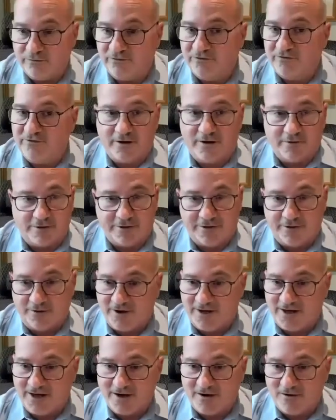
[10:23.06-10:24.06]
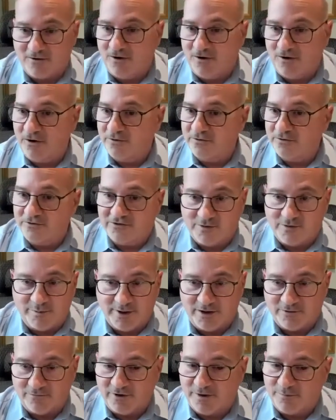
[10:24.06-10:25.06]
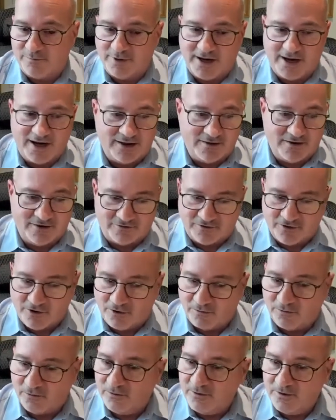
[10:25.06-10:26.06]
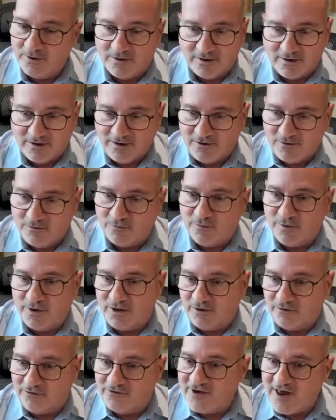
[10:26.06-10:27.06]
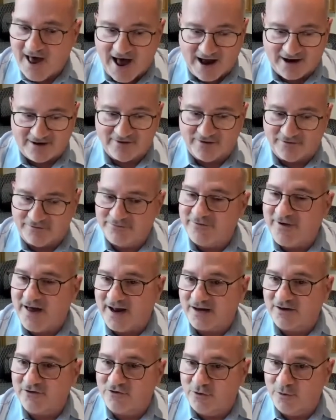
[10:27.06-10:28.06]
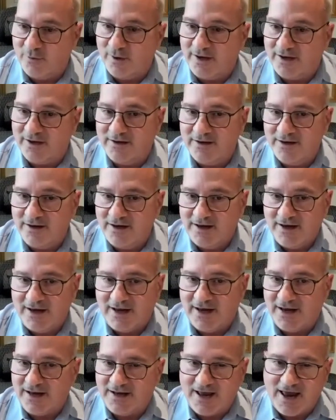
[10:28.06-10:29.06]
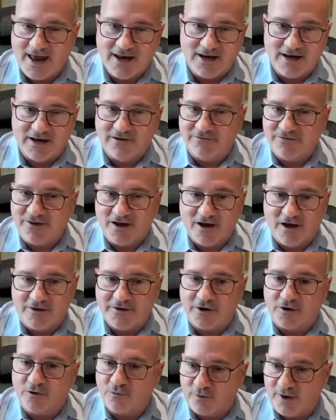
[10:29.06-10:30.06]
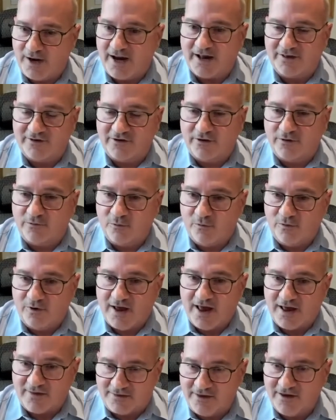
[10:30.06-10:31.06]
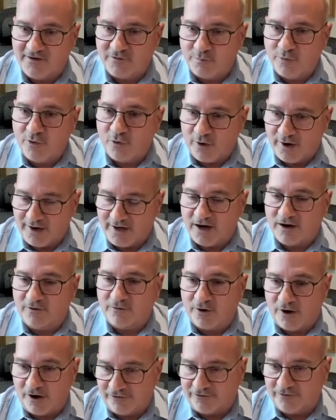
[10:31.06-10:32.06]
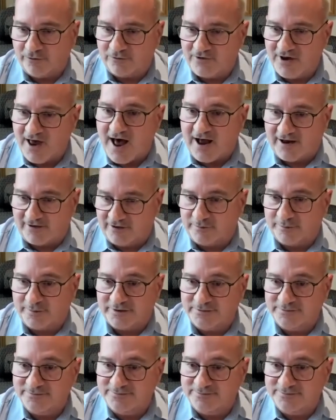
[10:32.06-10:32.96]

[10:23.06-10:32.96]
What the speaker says: They're 30-year loans to be repaid. There's no real tax effect to it. And any of the other grants at this point are also taxable.